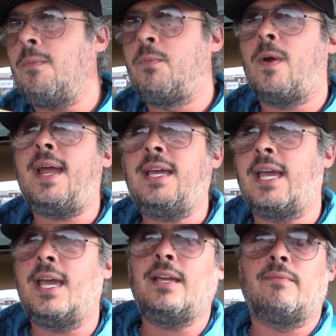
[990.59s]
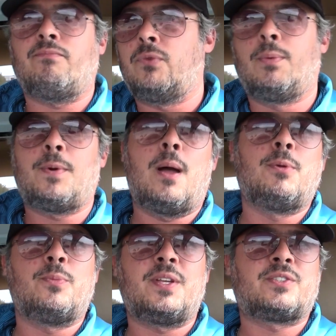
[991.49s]
braking, no
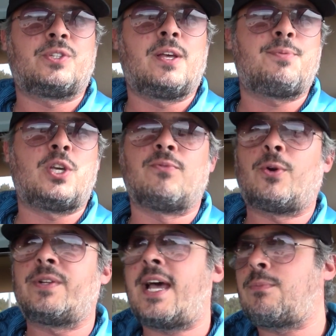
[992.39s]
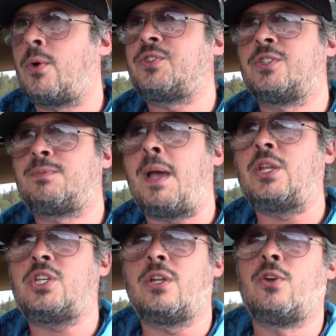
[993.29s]
problem, there's an option for that. More
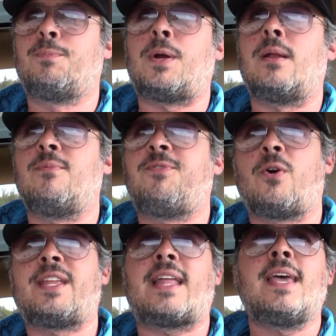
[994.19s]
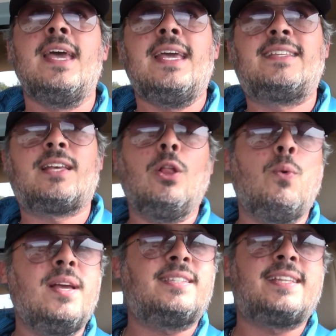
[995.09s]
suspension, no problem for that. It's
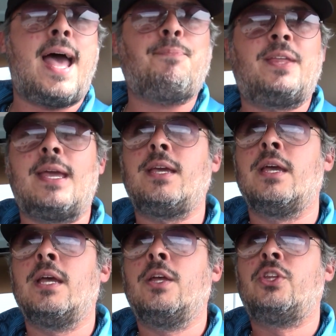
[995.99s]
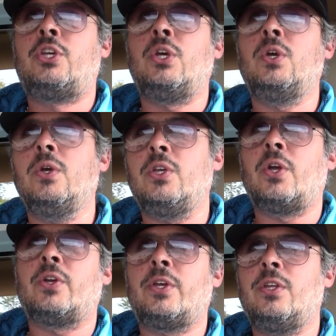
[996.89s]
always adapting to
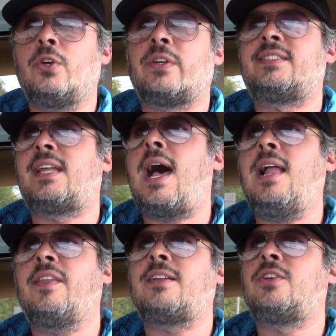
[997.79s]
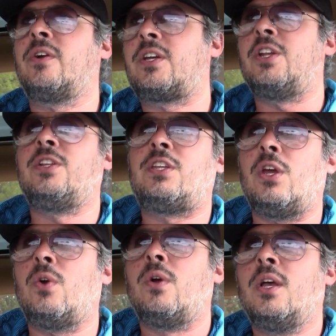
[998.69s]
your style that you're gonna
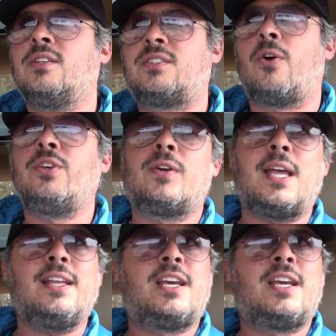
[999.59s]
do, so you can